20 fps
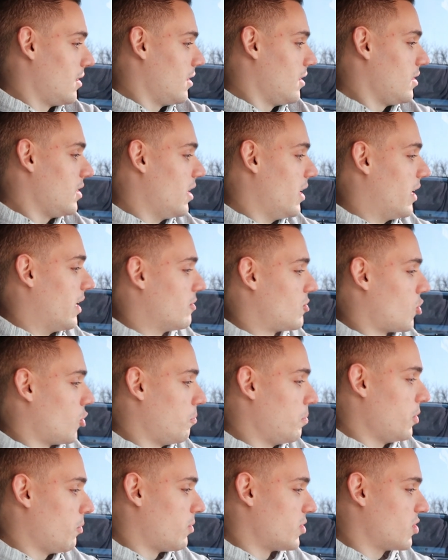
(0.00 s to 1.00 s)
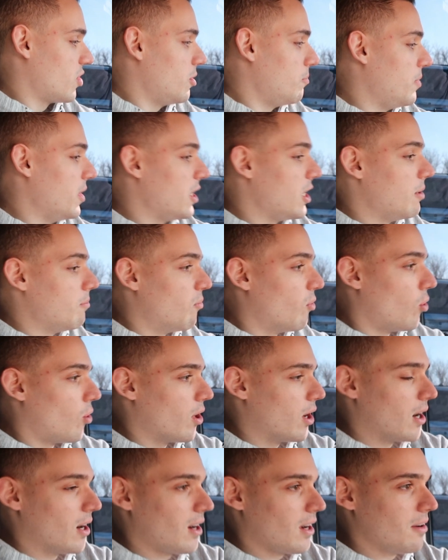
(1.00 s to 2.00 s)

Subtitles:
Yeah, I was hoping it wasn't going to be any more.